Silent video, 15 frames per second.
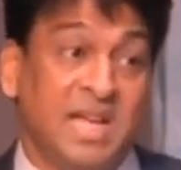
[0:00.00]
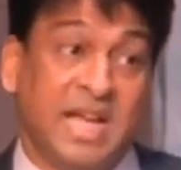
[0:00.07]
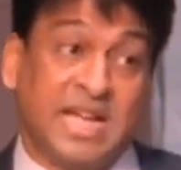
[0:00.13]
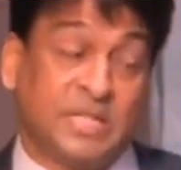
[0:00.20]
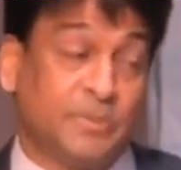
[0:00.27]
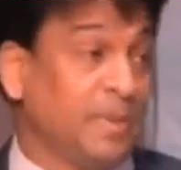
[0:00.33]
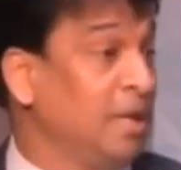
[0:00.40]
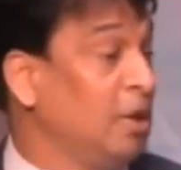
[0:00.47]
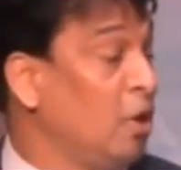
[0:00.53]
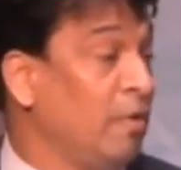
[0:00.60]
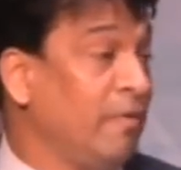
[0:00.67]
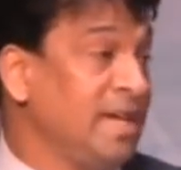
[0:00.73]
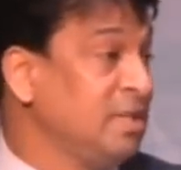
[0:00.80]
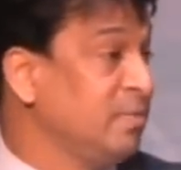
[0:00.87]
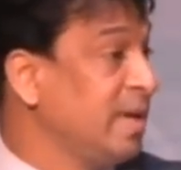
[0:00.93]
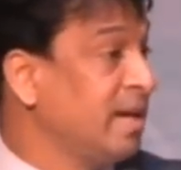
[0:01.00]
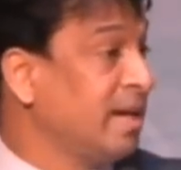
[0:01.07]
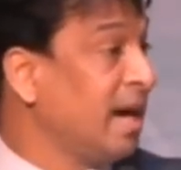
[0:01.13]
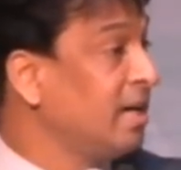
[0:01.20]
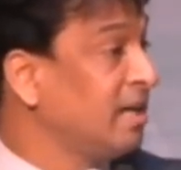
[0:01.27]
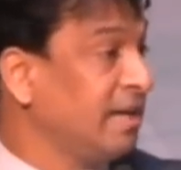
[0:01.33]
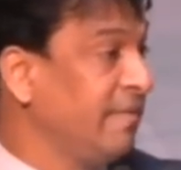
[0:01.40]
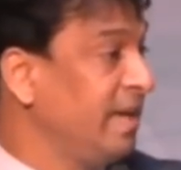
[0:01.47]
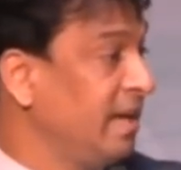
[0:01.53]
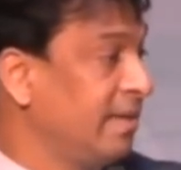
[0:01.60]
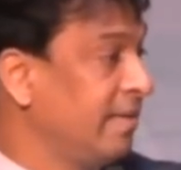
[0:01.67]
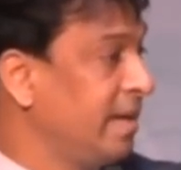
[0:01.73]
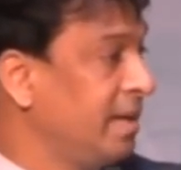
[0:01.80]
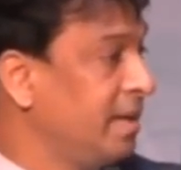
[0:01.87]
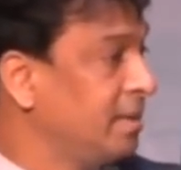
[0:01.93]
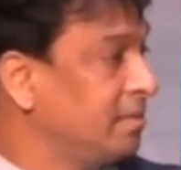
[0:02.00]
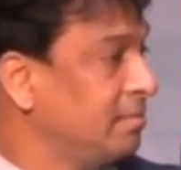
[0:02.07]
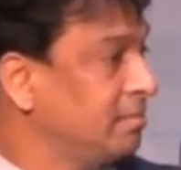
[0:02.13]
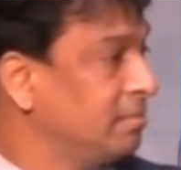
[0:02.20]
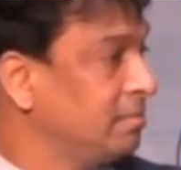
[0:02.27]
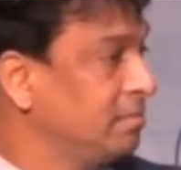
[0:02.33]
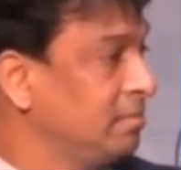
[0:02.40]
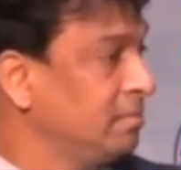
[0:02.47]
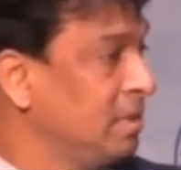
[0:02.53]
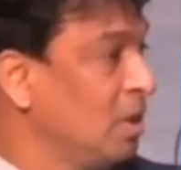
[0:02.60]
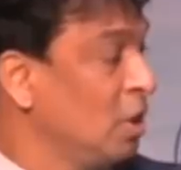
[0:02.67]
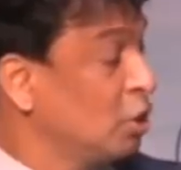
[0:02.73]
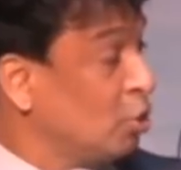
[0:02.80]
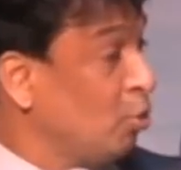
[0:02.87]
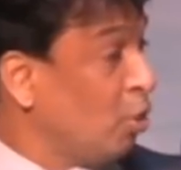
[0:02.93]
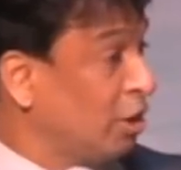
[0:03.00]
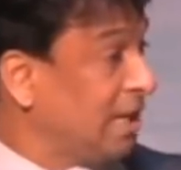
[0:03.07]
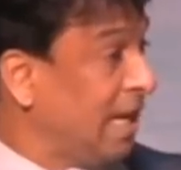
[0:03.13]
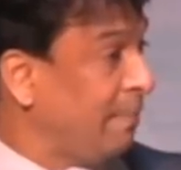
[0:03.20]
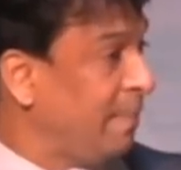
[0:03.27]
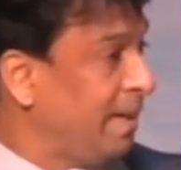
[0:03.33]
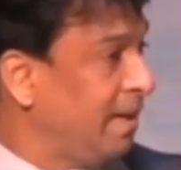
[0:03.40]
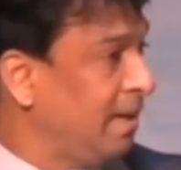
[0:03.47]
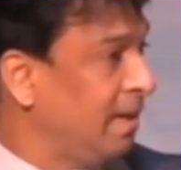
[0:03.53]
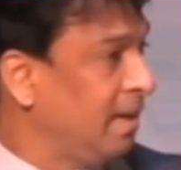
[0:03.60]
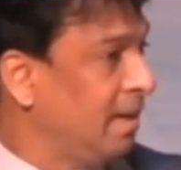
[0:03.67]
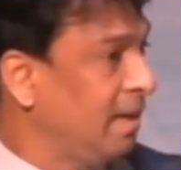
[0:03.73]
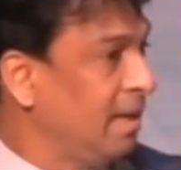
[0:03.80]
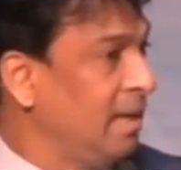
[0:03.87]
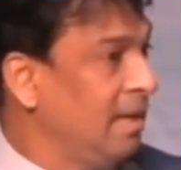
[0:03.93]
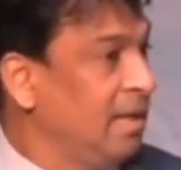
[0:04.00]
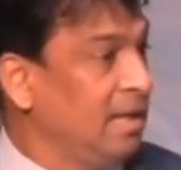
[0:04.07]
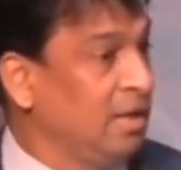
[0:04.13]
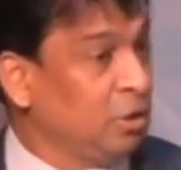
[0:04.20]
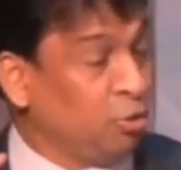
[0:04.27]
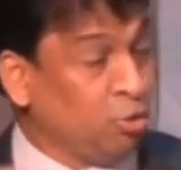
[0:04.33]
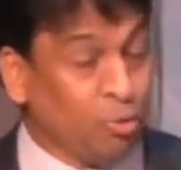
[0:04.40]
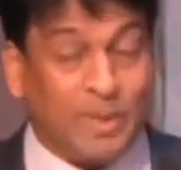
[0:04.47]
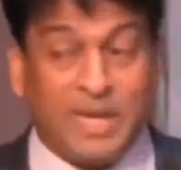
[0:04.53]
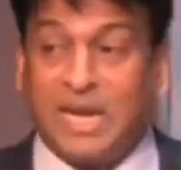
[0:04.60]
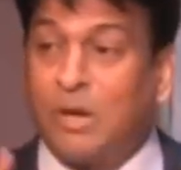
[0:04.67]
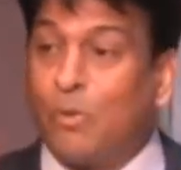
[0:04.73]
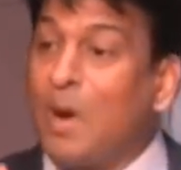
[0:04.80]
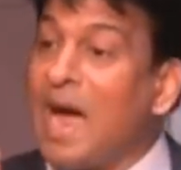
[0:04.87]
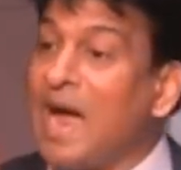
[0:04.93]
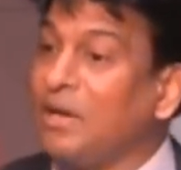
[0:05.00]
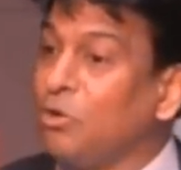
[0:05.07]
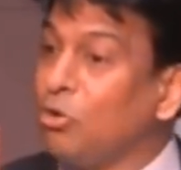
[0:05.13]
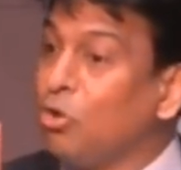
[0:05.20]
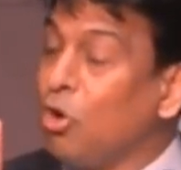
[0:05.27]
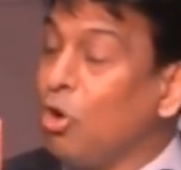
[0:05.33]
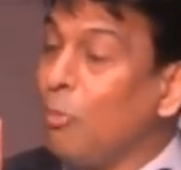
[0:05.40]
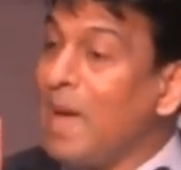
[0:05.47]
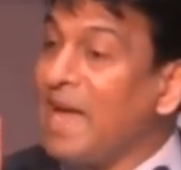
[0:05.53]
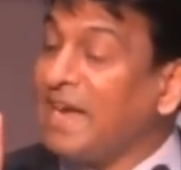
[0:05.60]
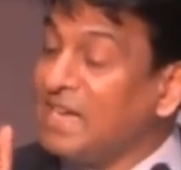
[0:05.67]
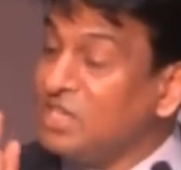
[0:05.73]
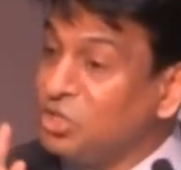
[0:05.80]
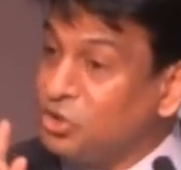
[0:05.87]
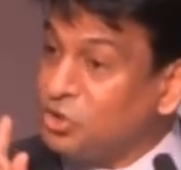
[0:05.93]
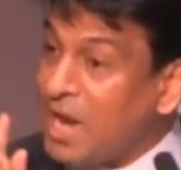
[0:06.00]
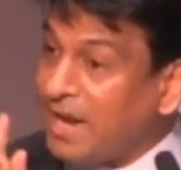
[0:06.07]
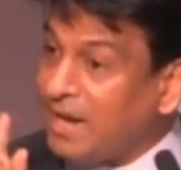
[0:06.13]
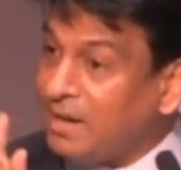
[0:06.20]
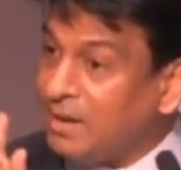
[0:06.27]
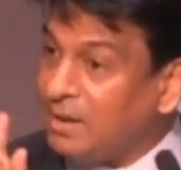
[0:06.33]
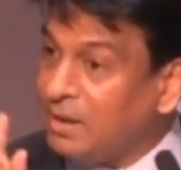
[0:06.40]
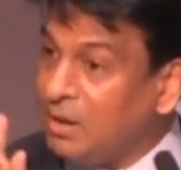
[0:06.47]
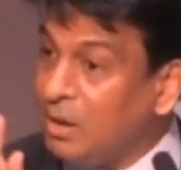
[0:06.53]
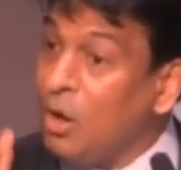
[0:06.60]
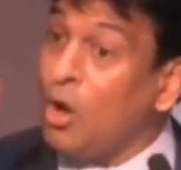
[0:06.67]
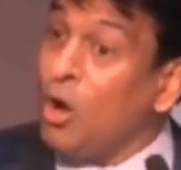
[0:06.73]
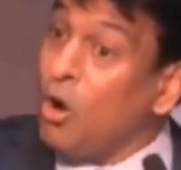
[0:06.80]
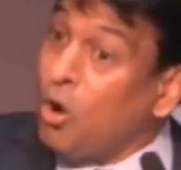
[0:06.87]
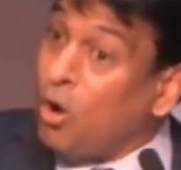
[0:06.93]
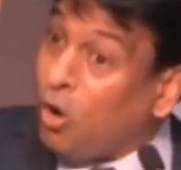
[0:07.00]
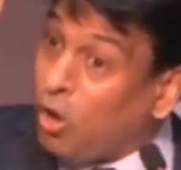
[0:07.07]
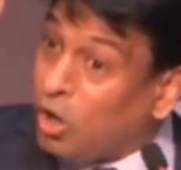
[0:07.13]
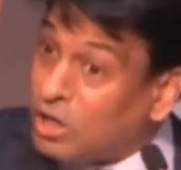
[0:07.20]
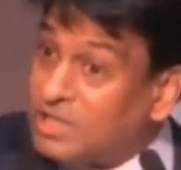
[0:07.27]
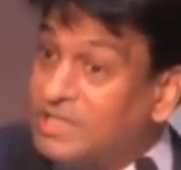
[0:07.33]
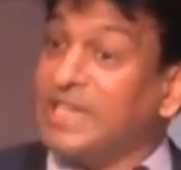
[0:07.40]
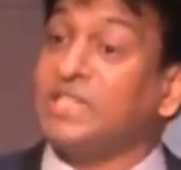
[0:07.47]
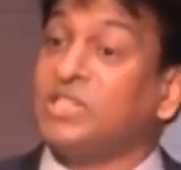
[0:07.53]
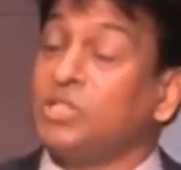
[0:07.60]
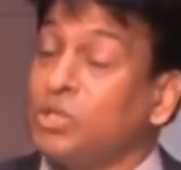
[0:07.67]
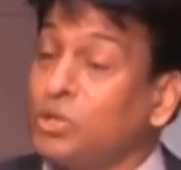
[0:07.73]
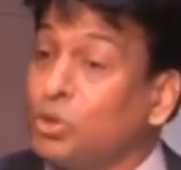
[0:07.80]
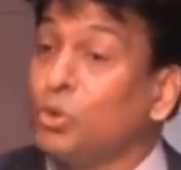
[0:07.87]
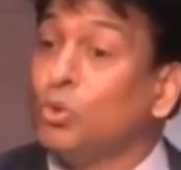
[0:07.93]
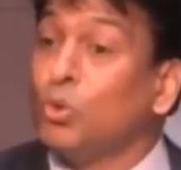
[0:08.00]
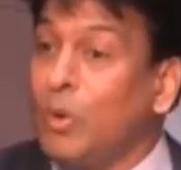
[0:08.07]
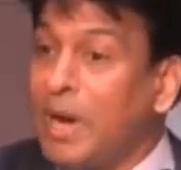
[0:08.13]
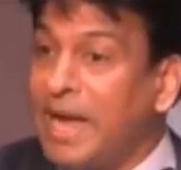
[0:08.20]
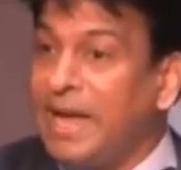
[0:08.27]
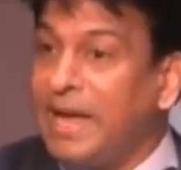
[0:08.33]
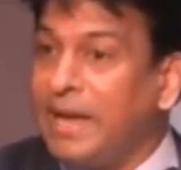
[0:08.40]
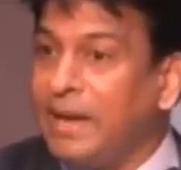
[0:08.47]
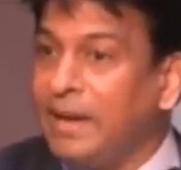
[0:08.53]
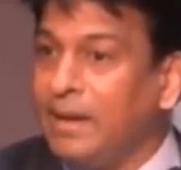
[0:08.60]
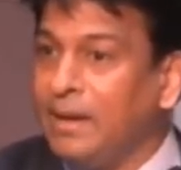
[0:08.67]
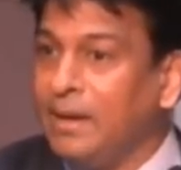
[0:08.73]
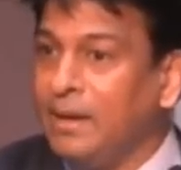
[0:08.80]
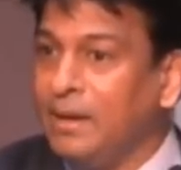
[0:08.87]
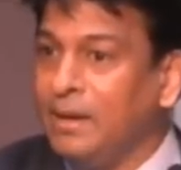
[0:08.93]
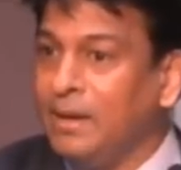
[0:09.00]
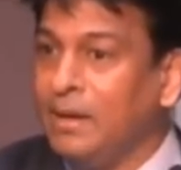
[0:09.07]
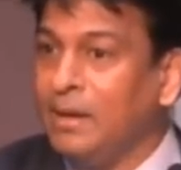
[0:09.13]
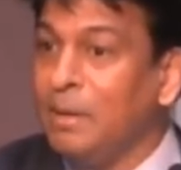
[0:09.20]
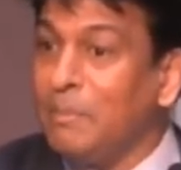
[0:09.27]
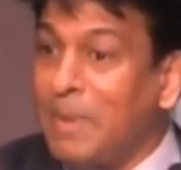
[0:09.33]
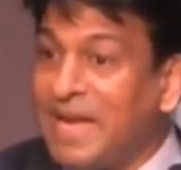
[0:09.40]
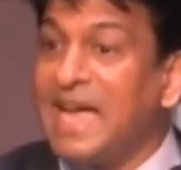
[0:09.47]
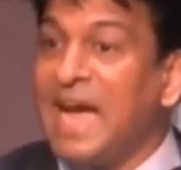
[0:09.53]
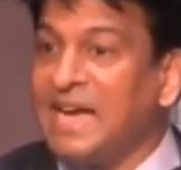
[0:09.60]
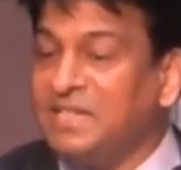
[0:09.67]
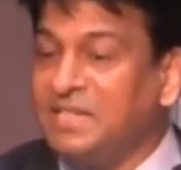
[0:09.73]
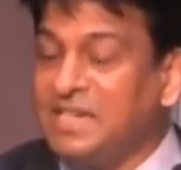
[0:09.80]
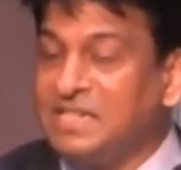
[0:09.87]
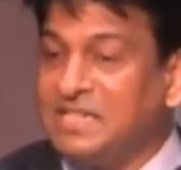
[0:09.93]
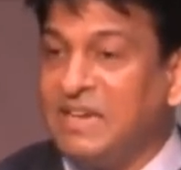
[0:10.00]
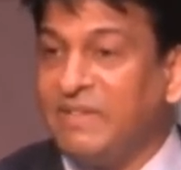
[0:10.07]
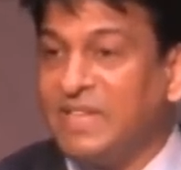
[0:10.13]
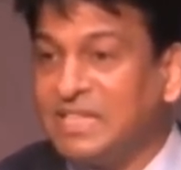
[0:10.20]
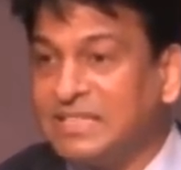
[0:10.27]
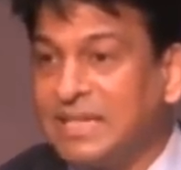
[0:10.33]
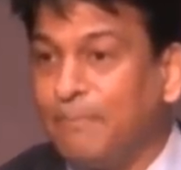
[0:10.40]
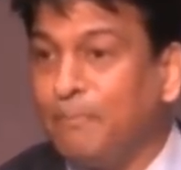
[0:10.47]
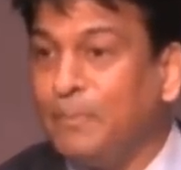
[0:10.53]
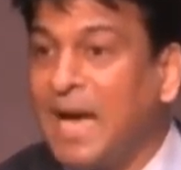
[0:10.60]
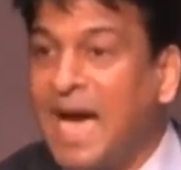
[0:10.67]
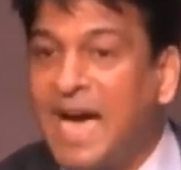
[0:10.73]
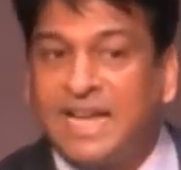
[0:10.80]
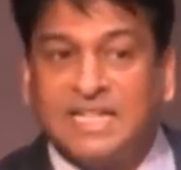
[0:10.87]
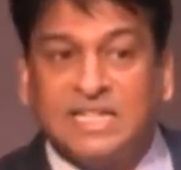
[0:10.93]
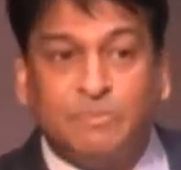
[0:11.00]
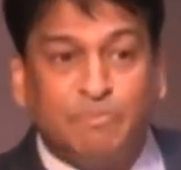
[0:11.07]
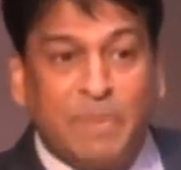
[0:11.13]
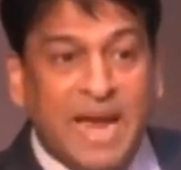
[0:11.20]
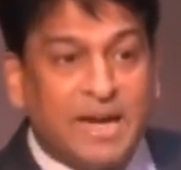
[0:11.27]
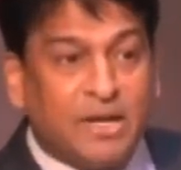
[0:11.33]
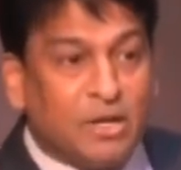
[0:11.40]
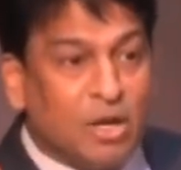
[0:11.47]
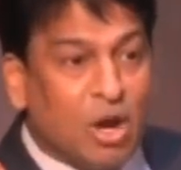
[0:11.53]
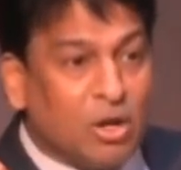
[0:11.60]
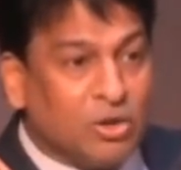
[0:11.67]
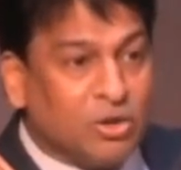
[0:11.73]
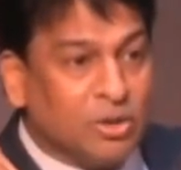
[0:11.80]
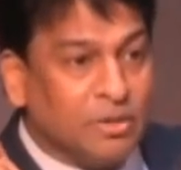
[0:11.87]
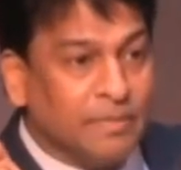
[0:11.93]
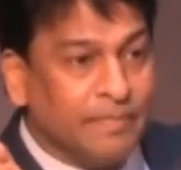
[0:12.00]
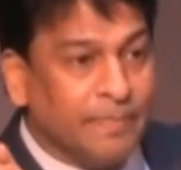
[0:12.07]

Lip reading: As per law-wise, we can't avail credit. So what happened? Do we require to go back and check all such 2A, my ITC, whether the supplier has paid or not?